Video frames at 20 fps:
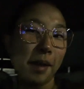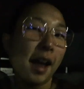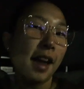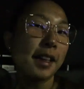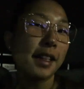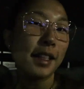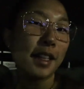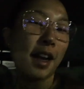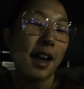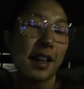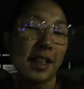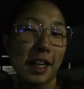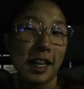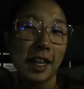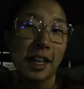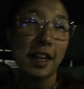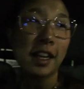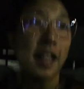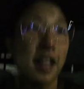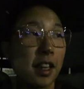I did not
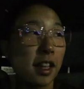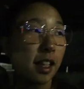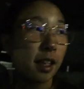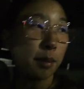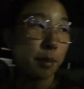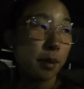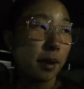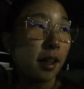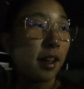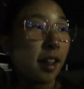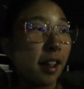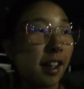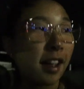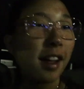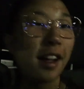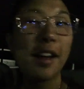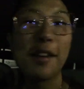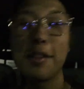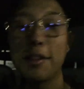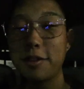get a clip
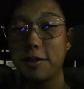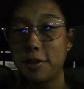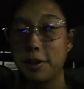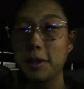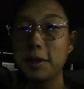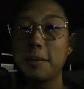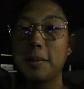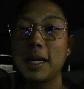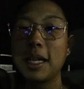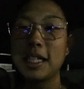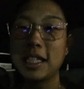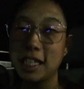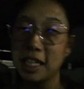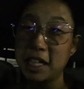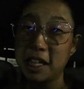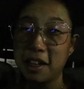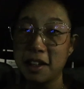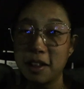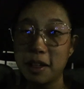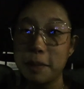of the food, but I did
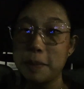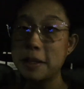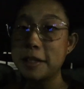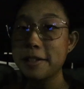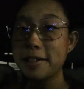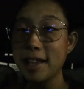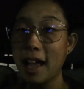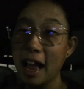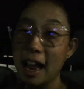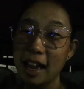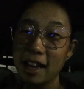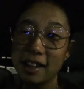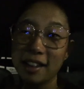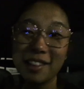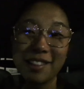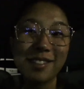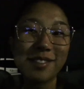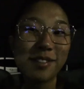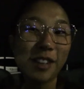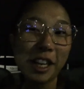get a clip
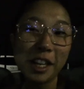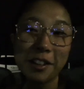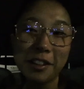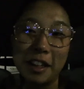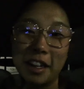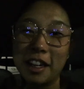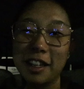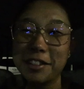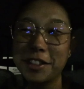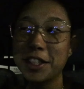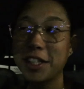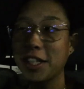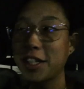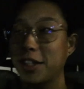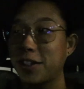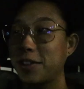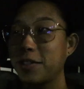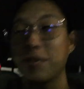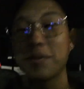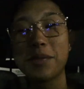inside Five Guys,
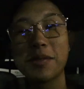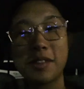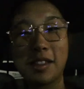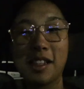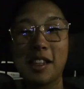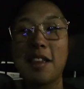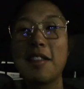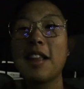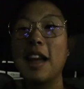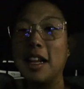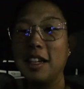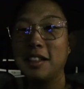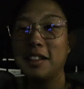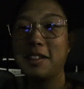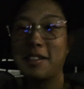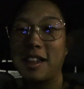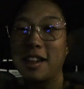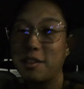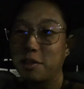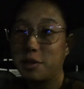so that
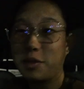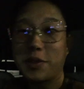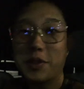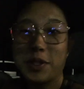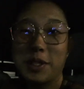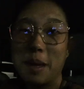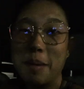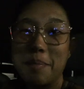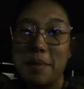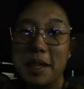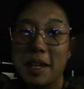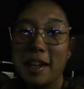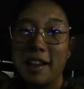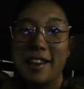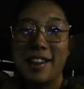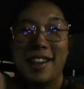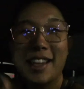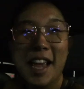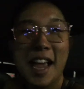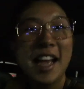counts for something,
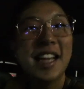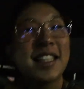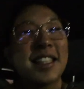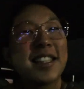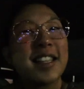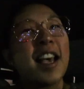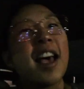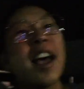I guess.